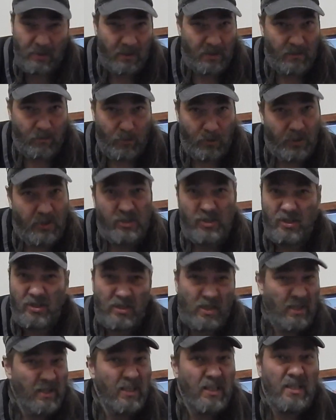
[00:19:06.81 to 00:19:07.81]
he's malicious.
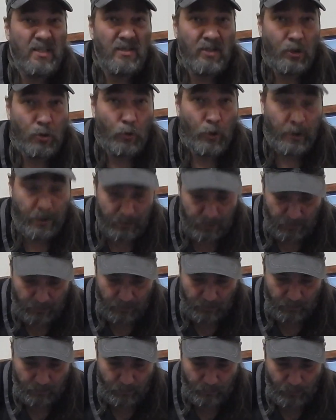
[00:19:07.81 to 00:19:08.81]
I think he's the
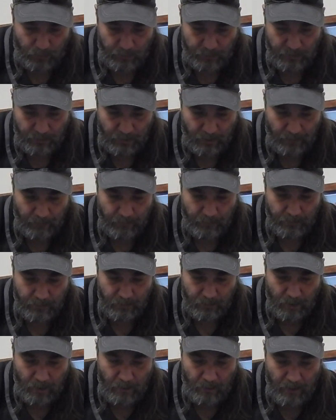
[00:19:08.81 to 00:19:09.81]
greatest person ever.
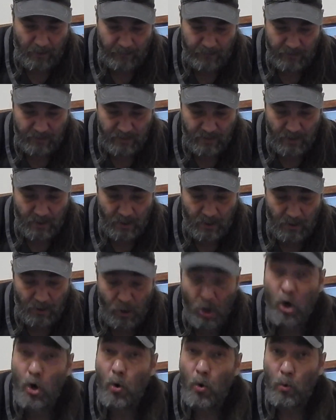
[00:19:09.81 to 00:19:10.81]
So I would have to say
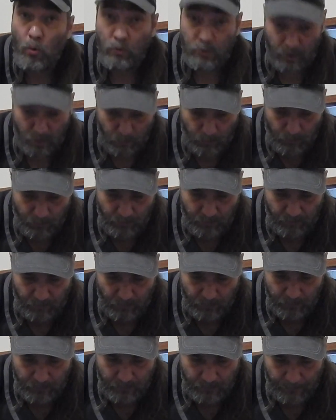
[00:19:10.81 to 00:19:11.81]
no to both of
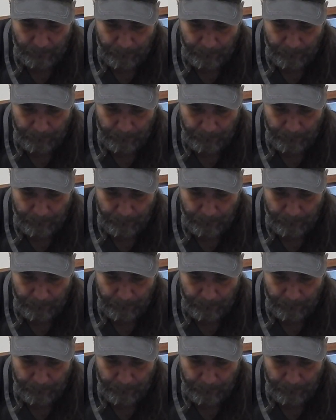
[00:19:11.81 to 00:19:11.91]
those.